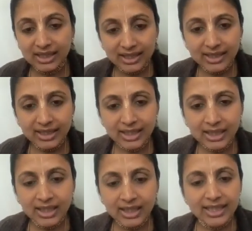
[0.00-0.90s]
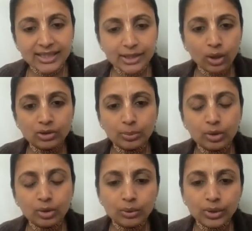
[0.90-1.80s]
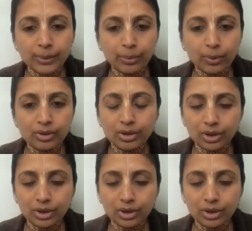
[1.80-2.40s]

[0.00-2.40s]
Niti, it talks about two important